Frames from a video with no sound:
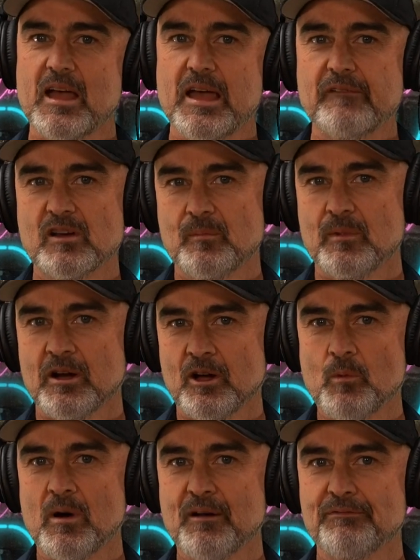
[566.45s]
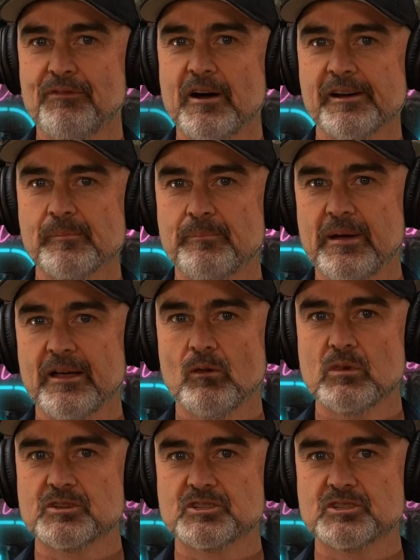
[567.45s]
even in my home, I fight a battle with